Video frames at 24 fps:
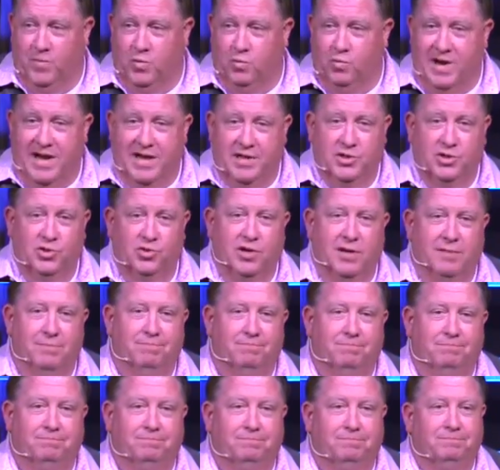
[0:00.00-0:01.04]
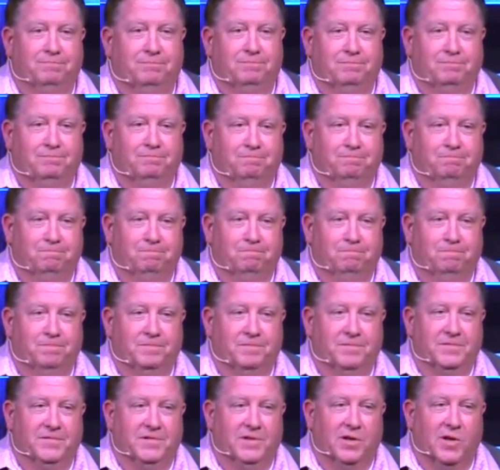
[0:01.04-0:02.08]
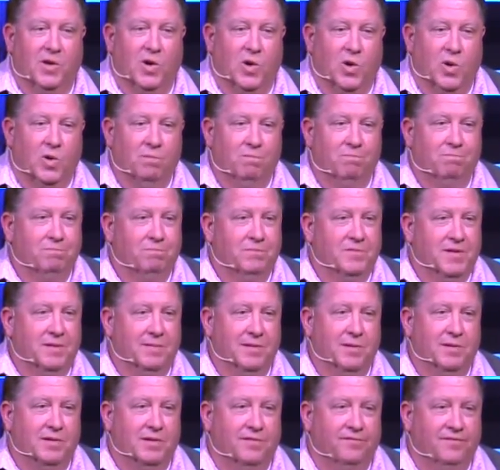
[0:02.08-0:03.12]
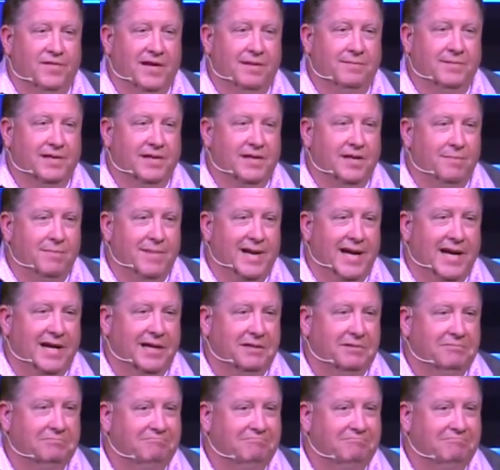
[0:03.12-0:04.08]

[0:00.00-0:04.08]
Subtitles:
round trip, to go home, to be with their family and come back.